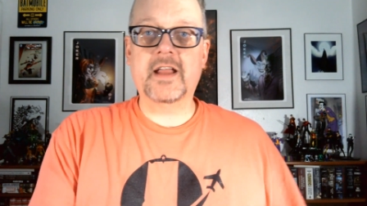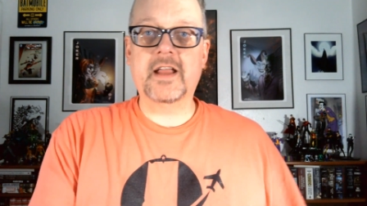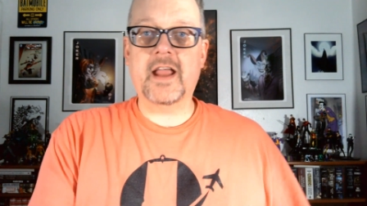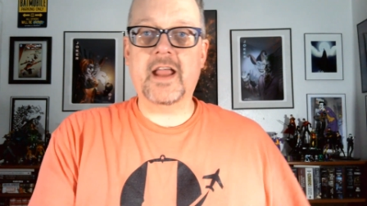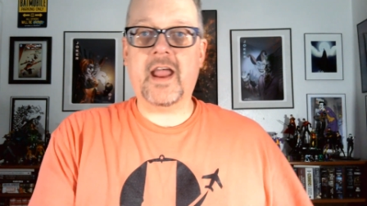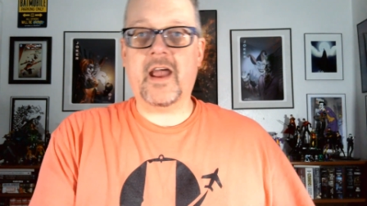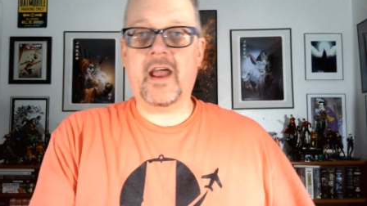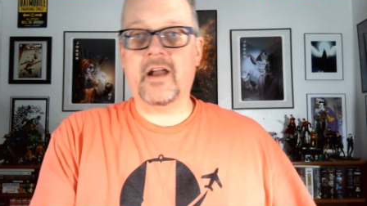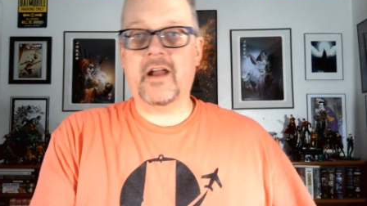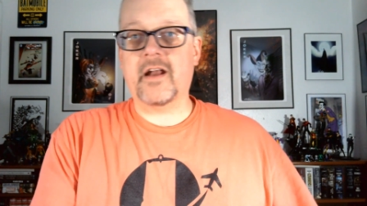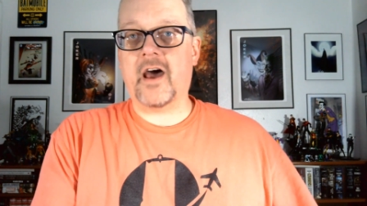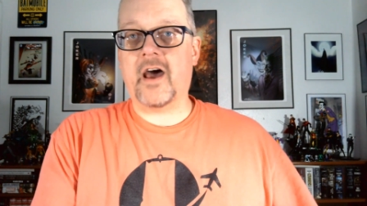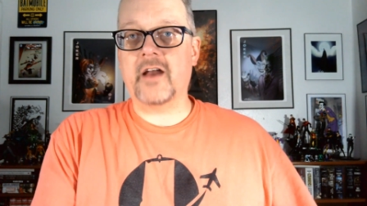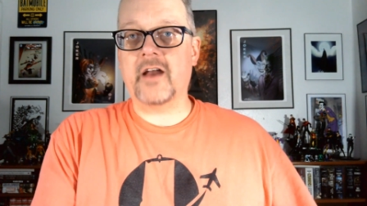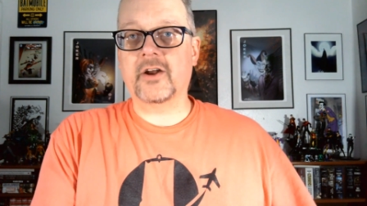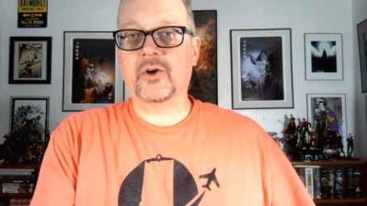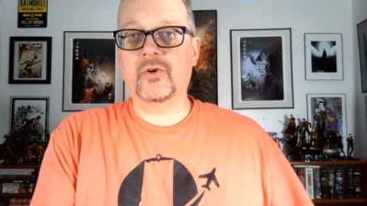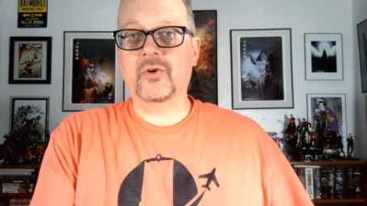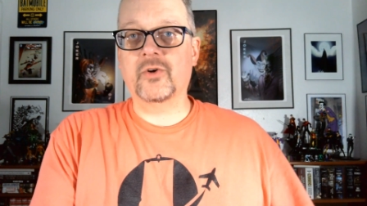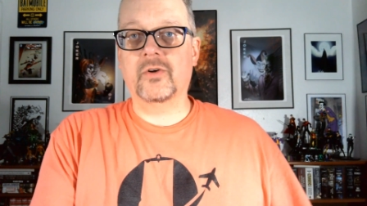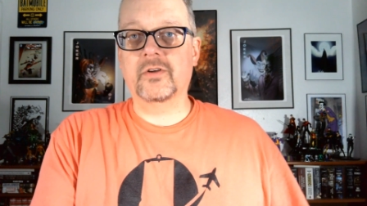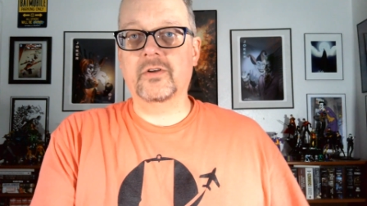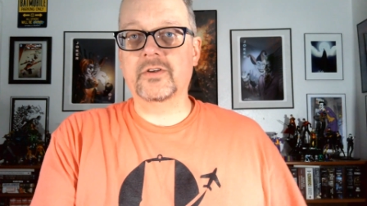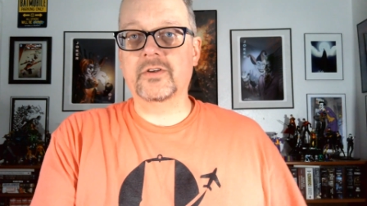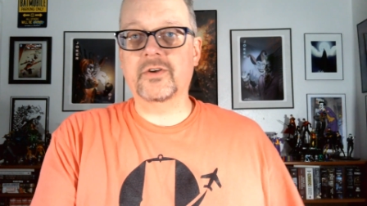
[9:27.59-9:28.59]

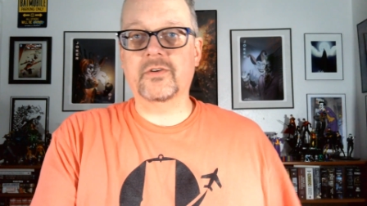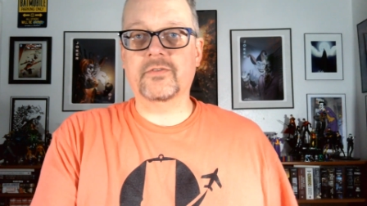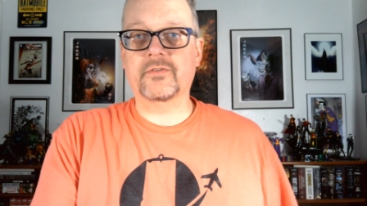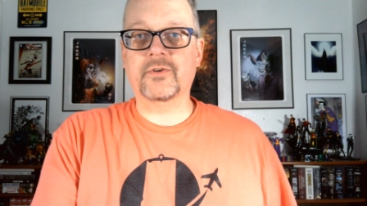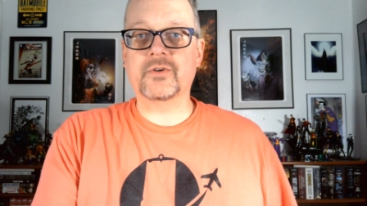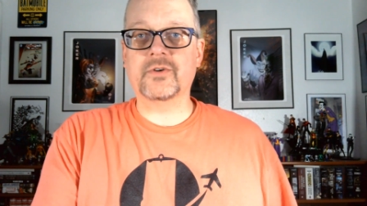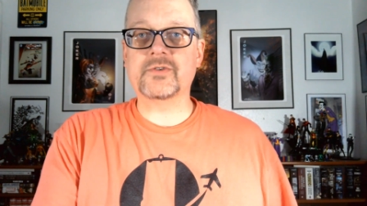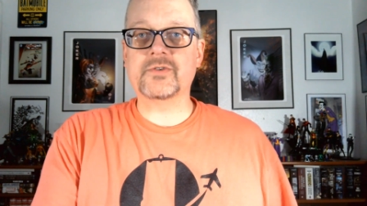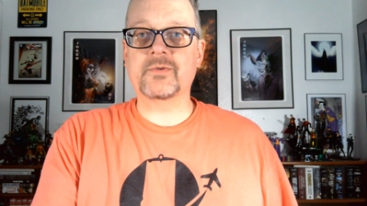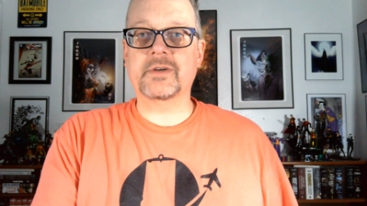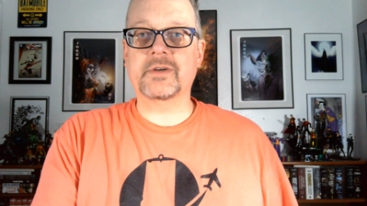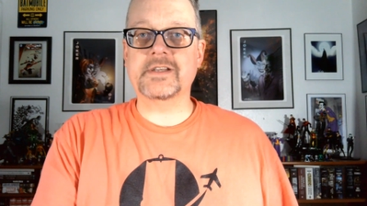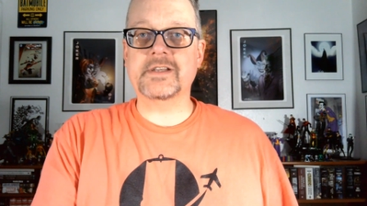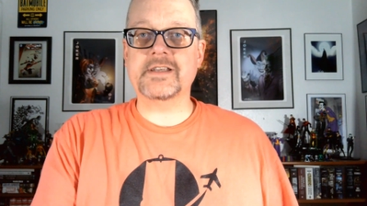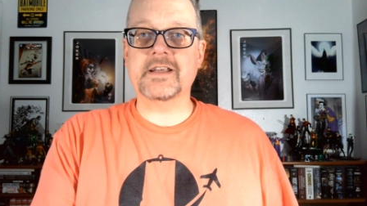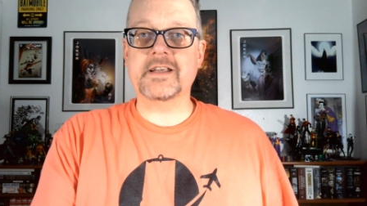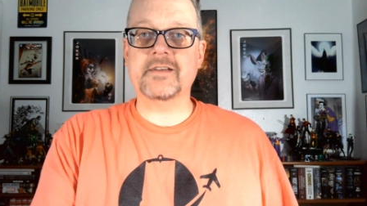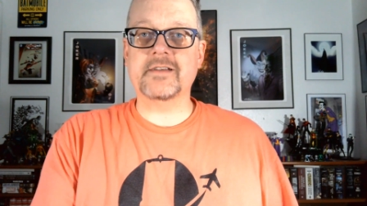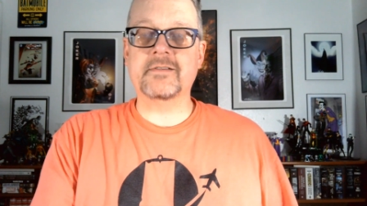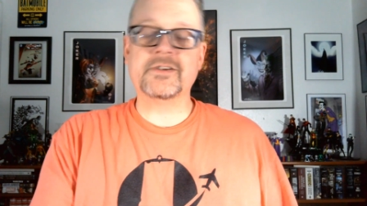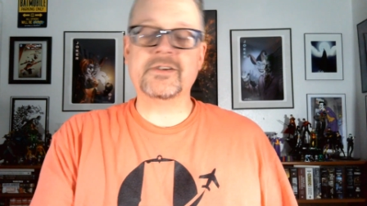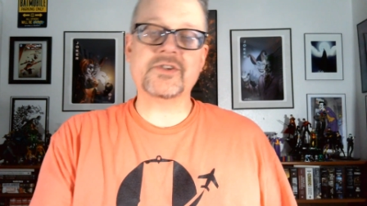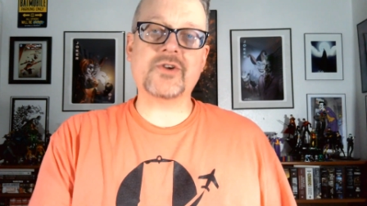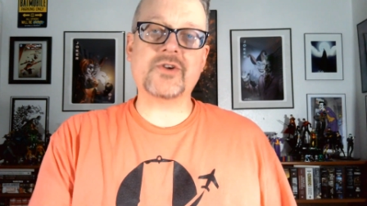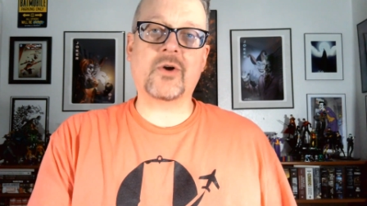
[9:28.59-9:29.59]
canonical universe, what is it?
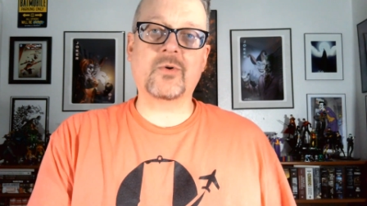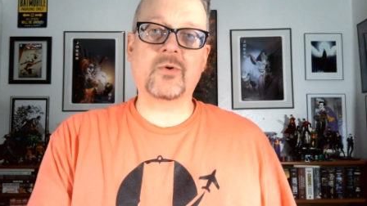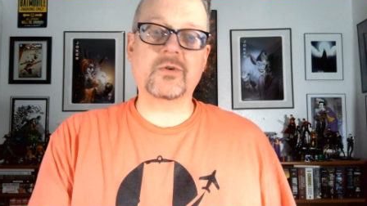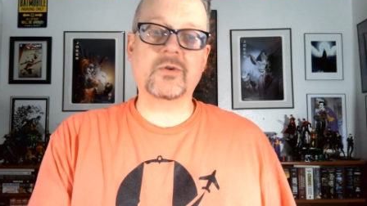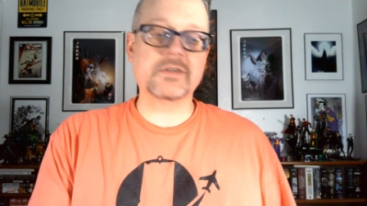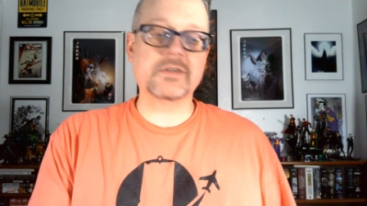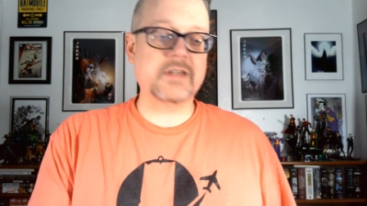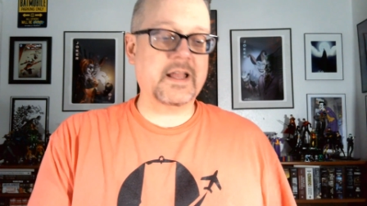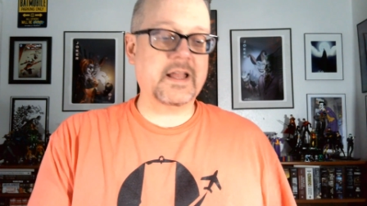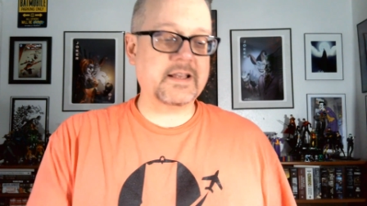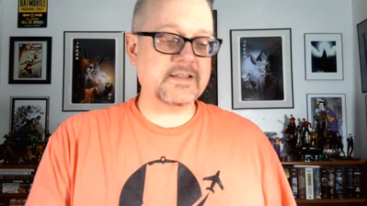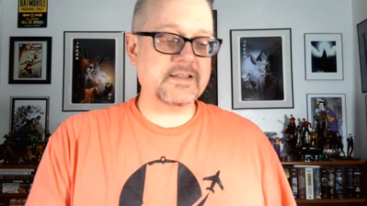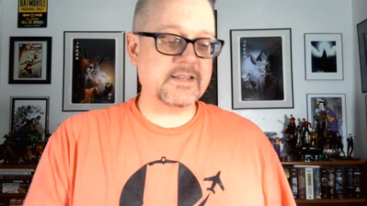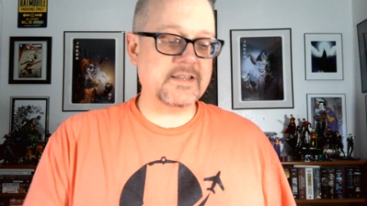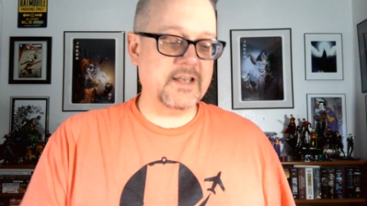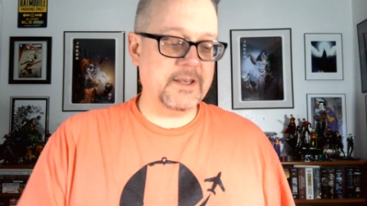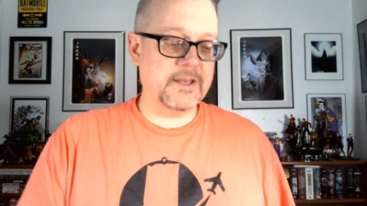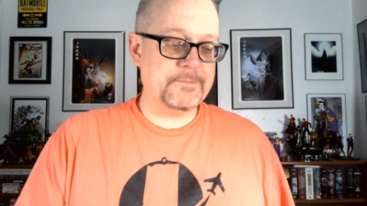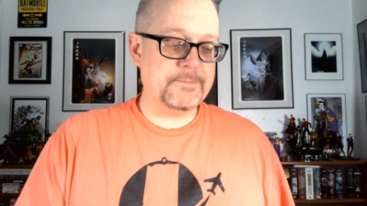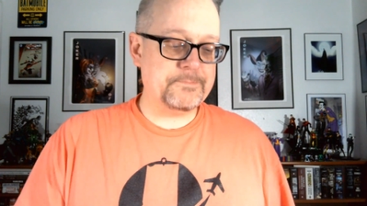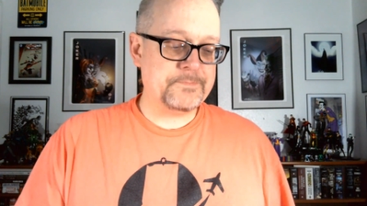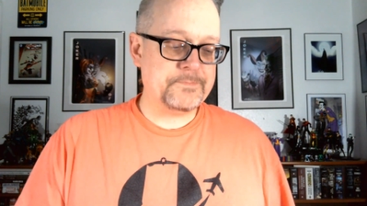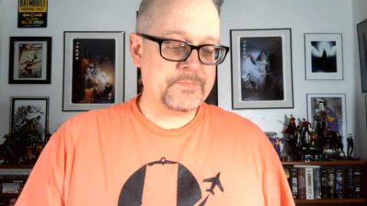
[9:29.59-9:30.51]
Star Wars Legacy.